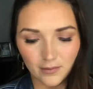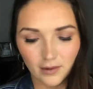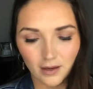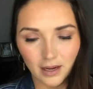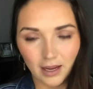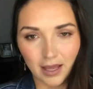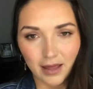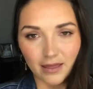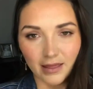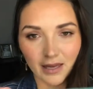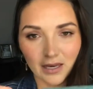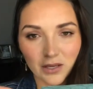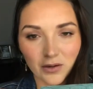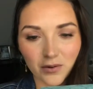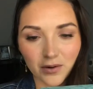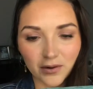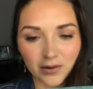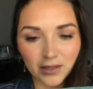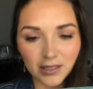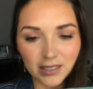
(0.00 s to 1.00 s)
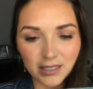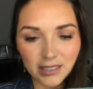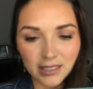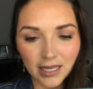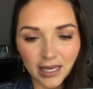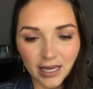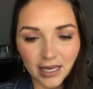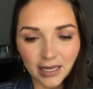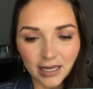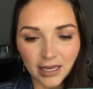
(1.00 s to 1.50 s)
And then you're going to
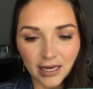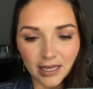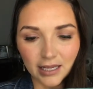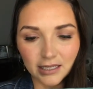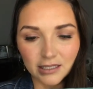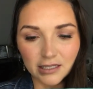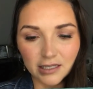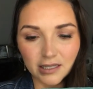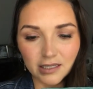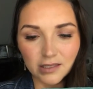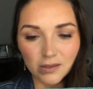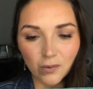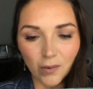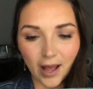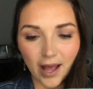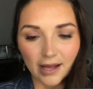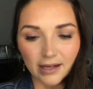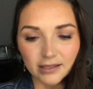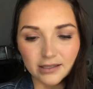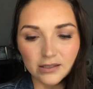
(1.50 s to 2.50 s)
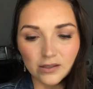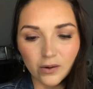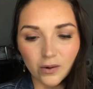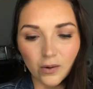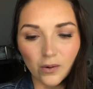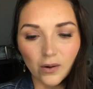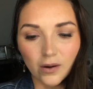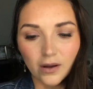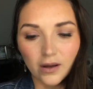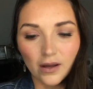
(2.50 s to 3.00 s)
take it into this wax. So
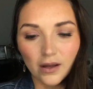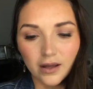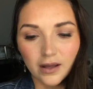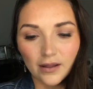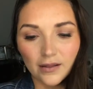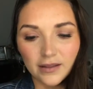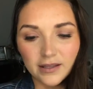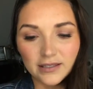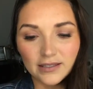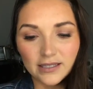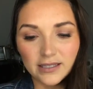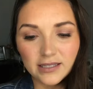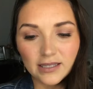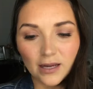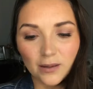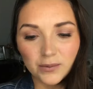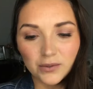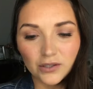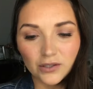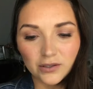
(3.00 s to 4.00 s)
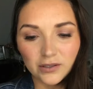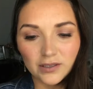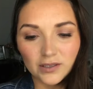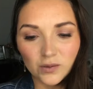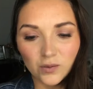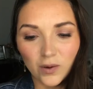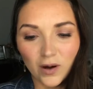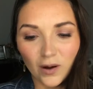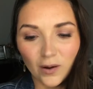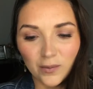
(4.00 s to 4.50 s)
this is optional as
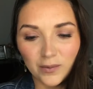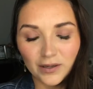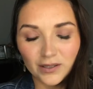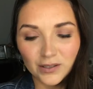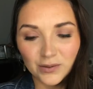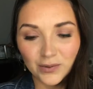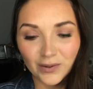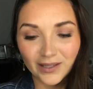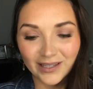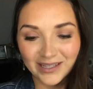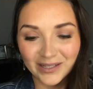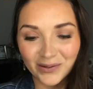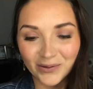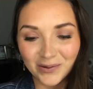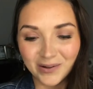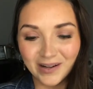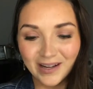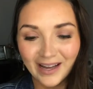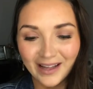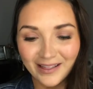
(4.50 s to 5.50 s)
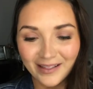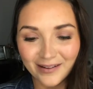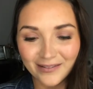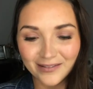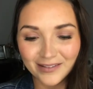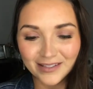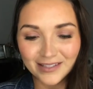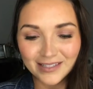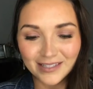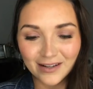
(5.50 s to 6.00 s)
well, but it's really cool. I love
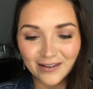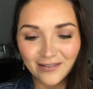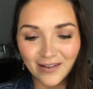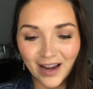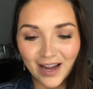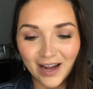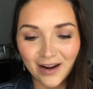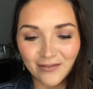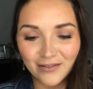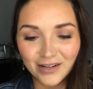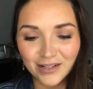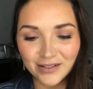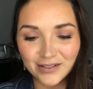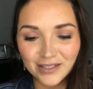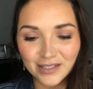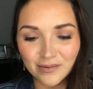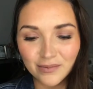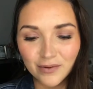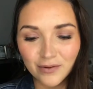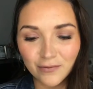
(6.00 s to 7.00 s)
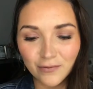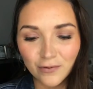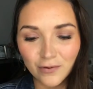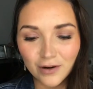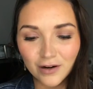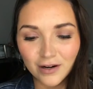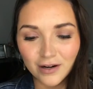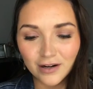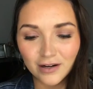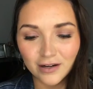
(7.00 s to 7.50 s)
this stuff. I never used it
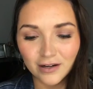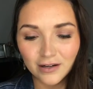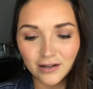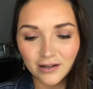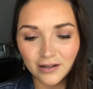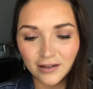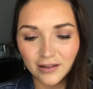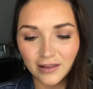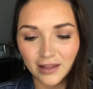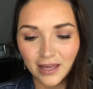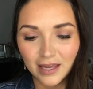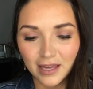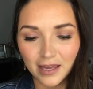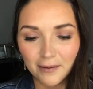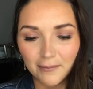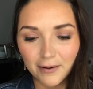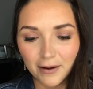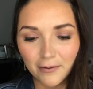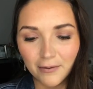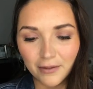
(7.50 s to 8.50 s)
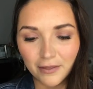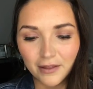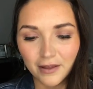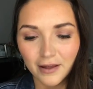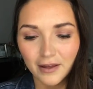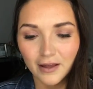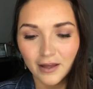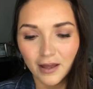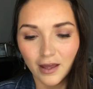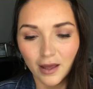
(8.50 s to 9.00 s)
before they came out with it,
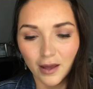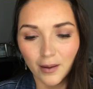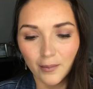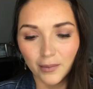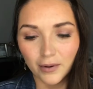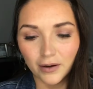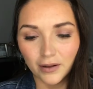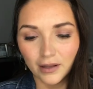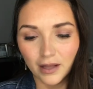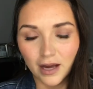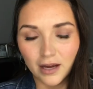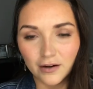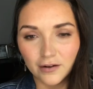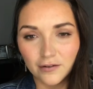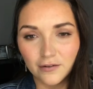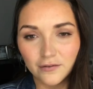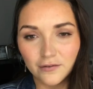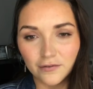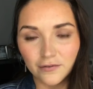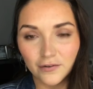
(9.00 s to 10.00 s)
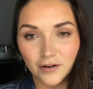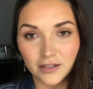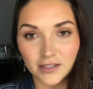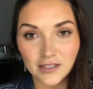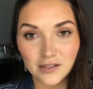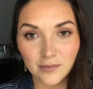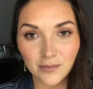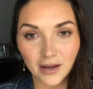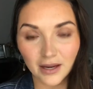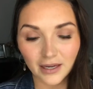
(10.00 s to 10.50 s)
but a lot of friends of
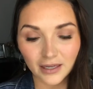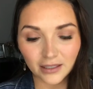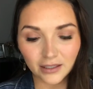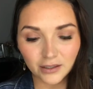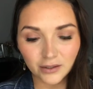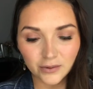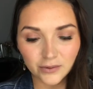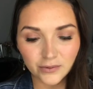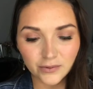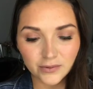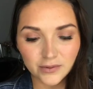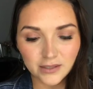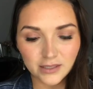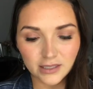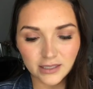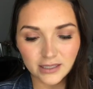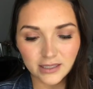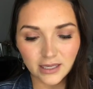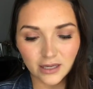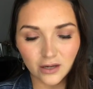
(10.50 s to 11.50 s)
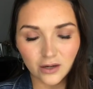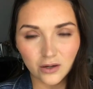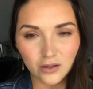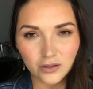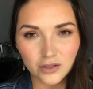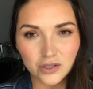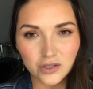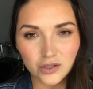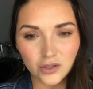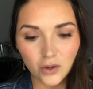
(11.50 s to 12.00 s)
mine use this thing called
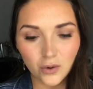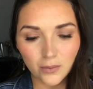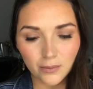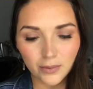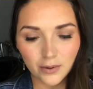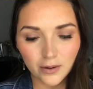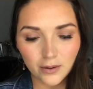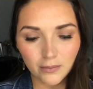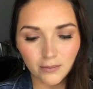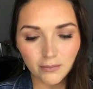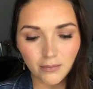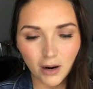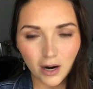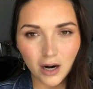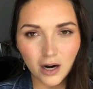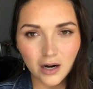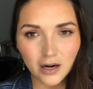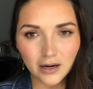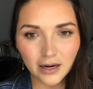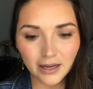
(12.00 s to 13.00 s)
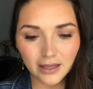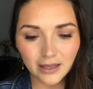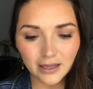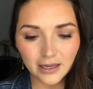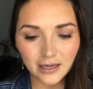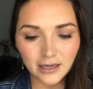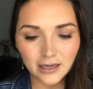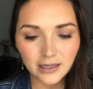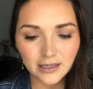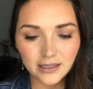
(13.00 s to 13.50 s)
soap bar, I think
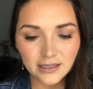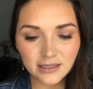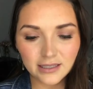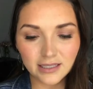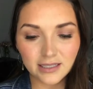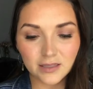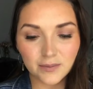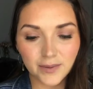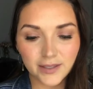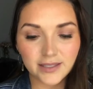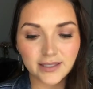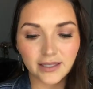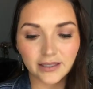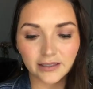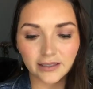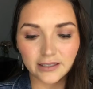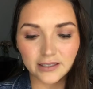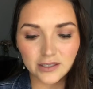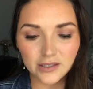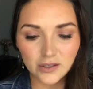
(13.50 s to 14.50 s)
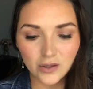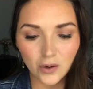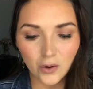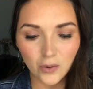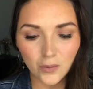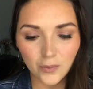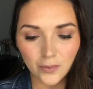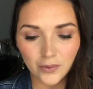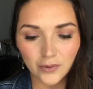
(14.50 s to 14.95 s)
it is, and it's basically soap